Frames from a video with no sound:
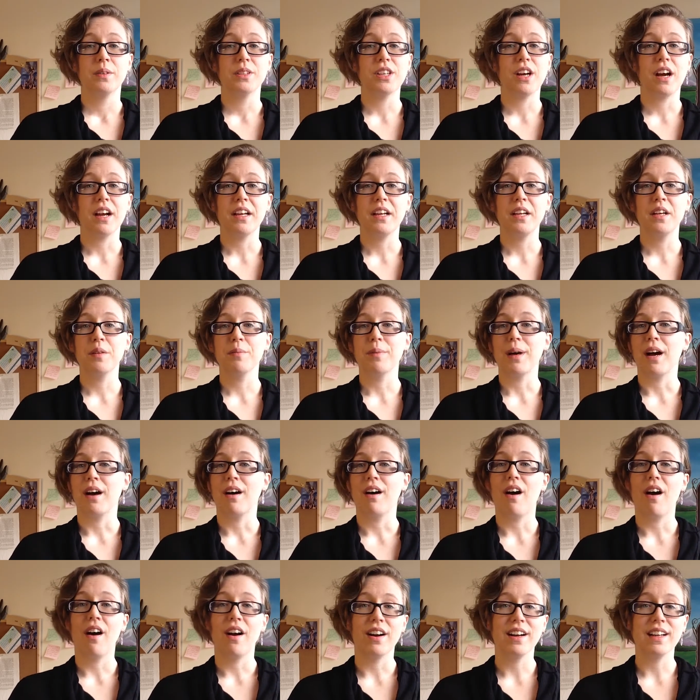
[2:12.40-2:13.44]
We're talking
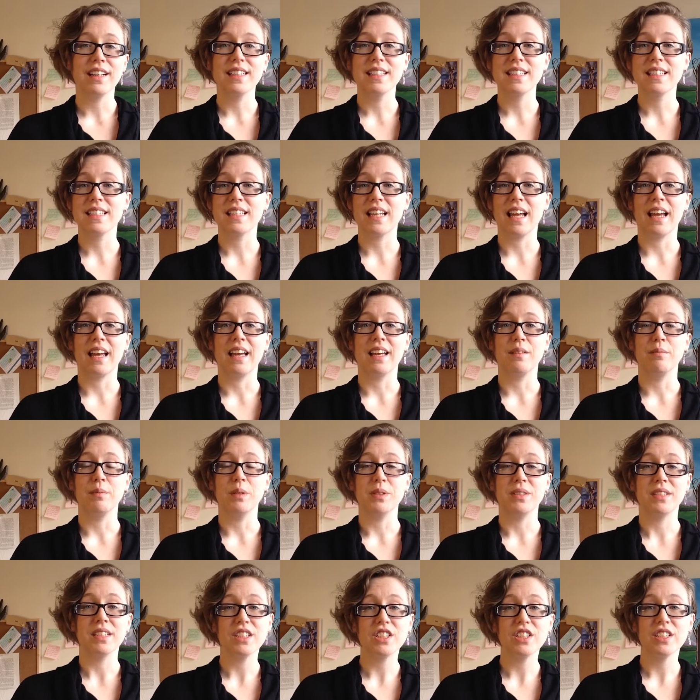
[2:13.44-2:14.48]
about artists and
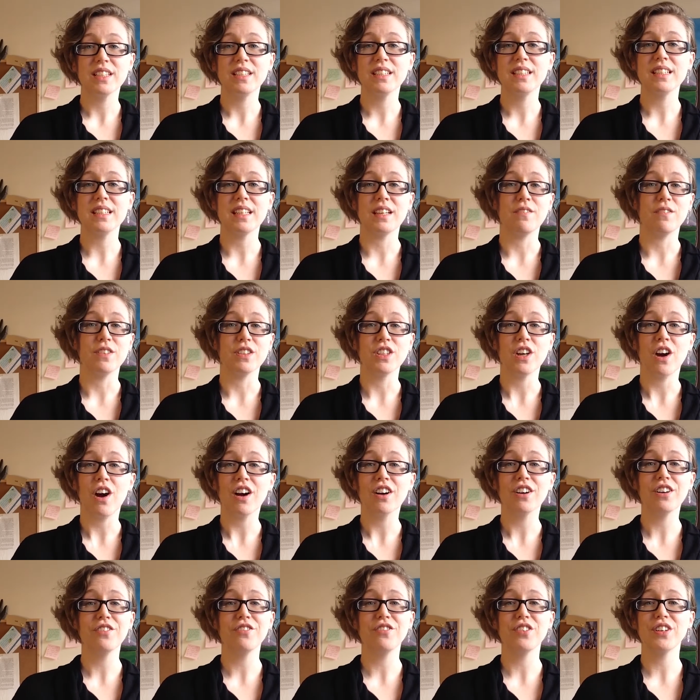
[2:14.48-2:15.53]
musicians and
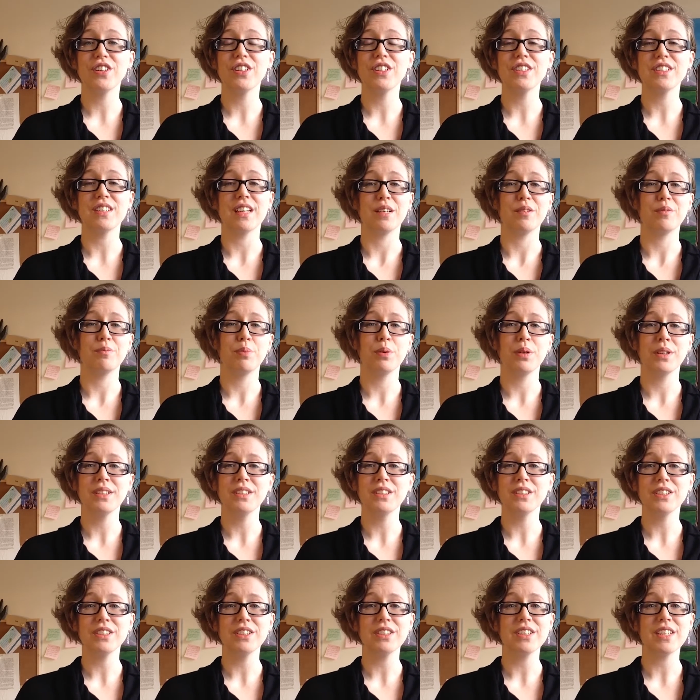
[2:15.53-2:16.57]
photographers and
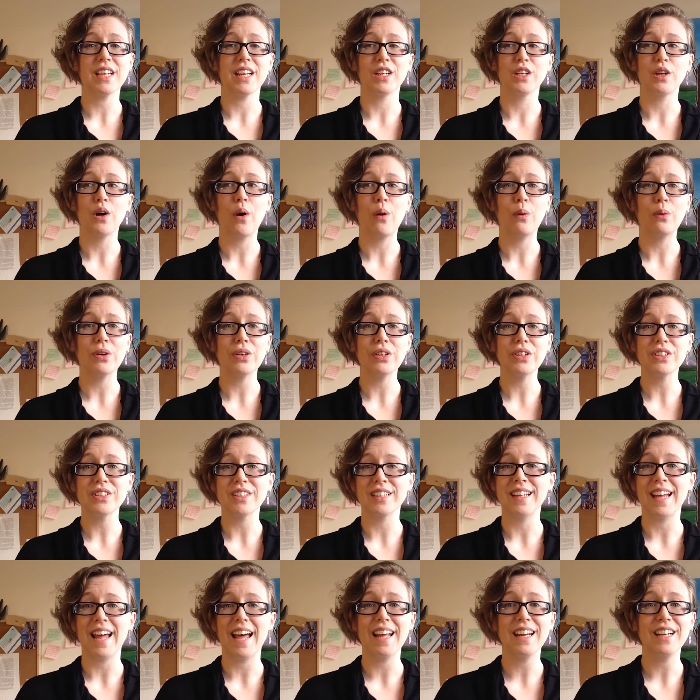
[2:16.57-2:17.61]
printers and
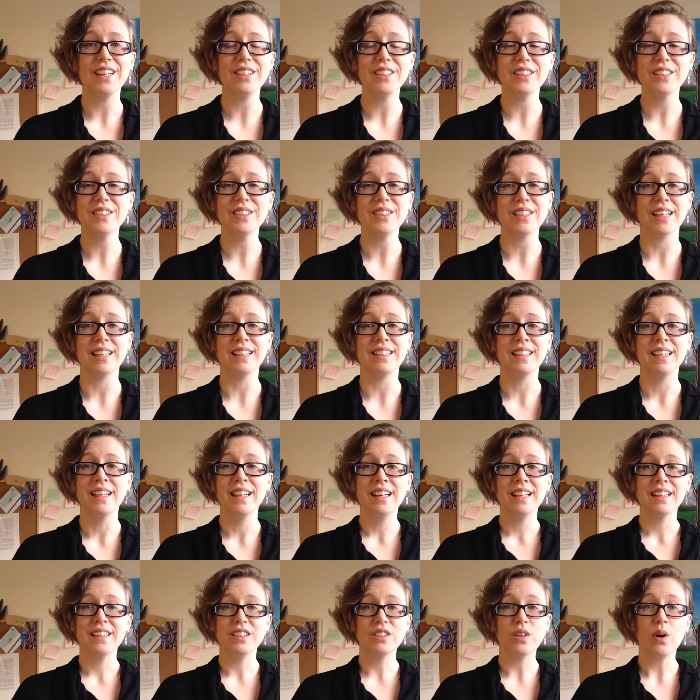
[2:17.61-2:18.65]
coders and editors and
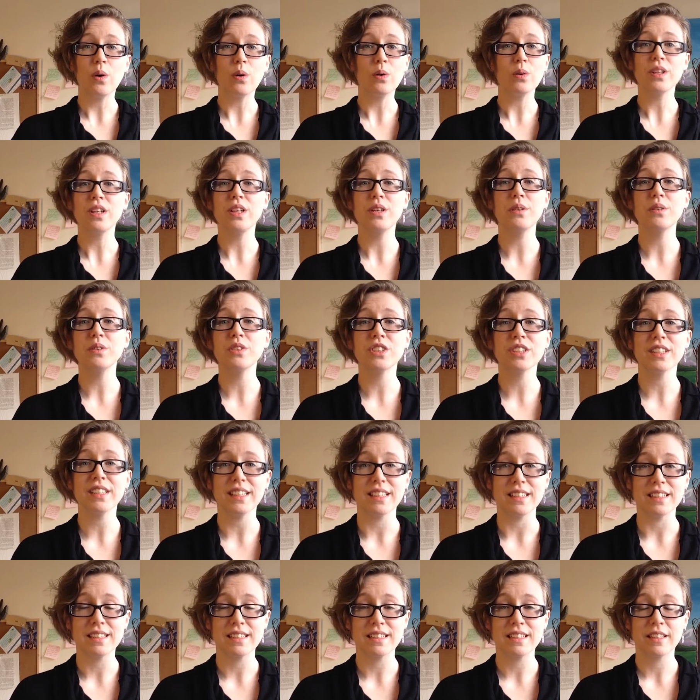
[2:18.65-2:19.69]
this whole huge
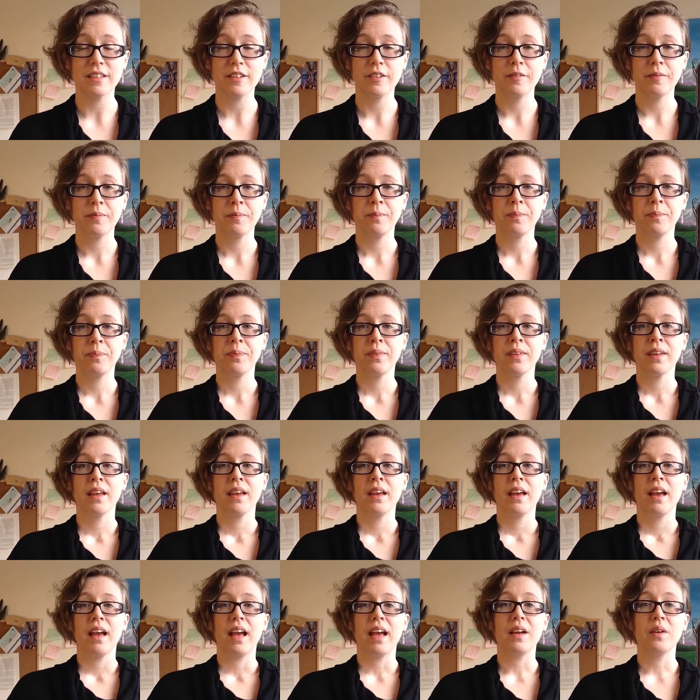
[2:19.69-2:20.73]
list.
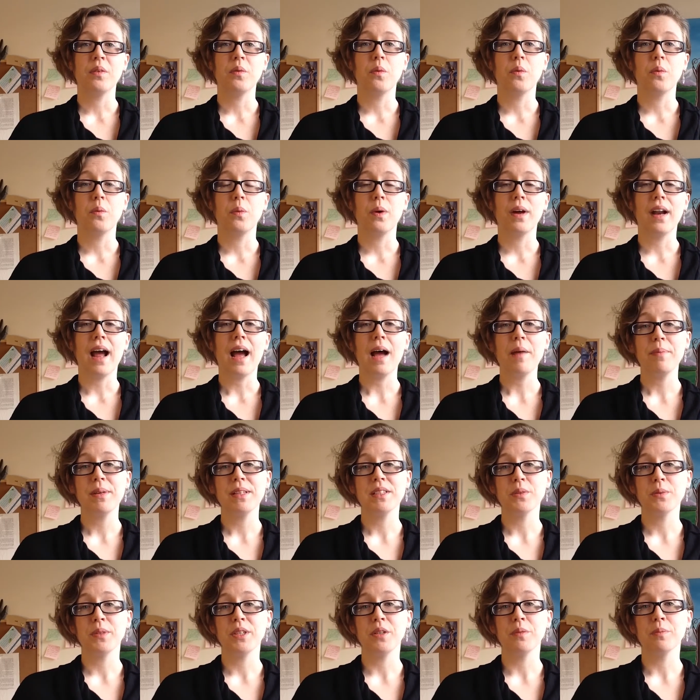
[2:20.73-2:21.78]
And what
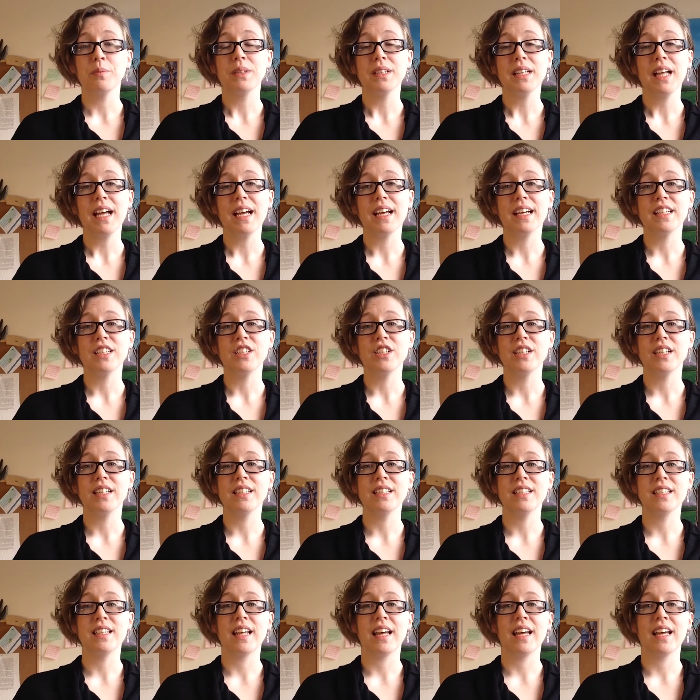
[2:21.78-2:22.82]
happens when you pledge
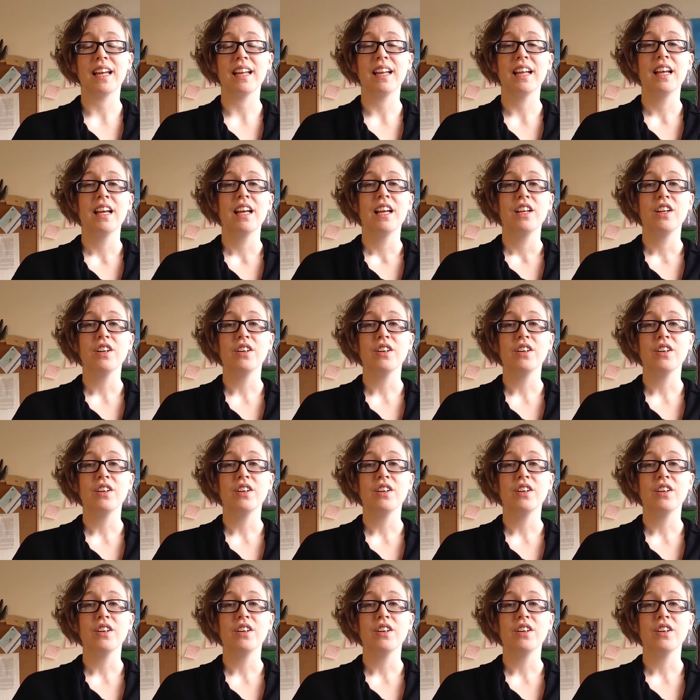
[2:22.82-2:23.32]
is that